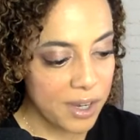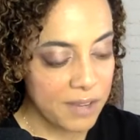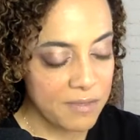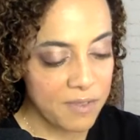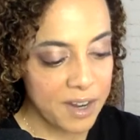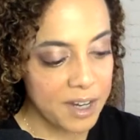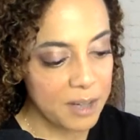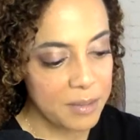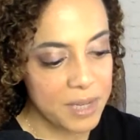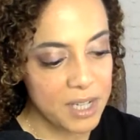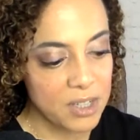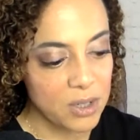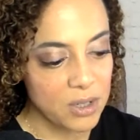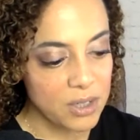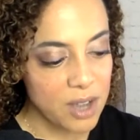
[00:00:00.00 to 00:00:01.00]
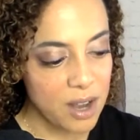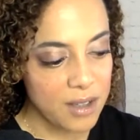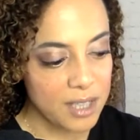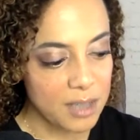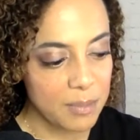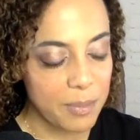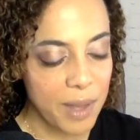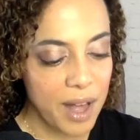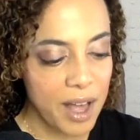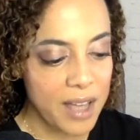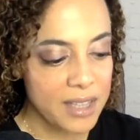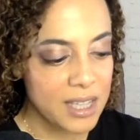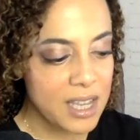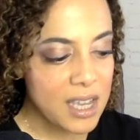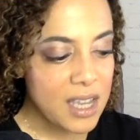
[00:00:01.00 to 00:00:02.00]
environment or a toxic boss.
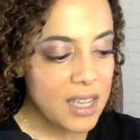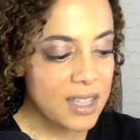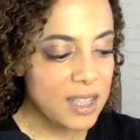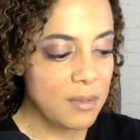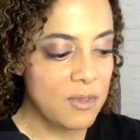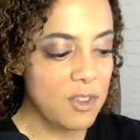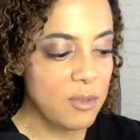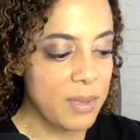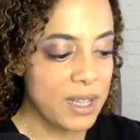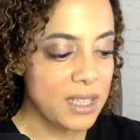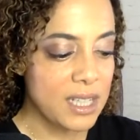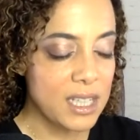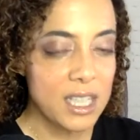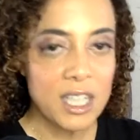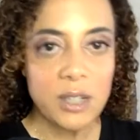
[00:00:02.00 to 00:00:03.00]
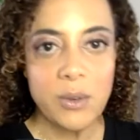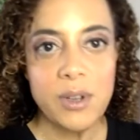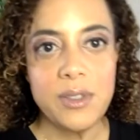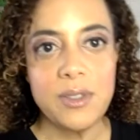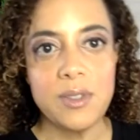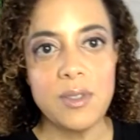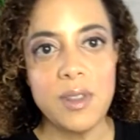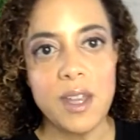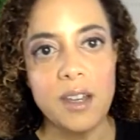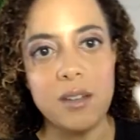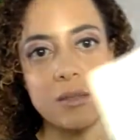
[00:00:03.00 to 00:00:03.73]
Some of you have been dealing with like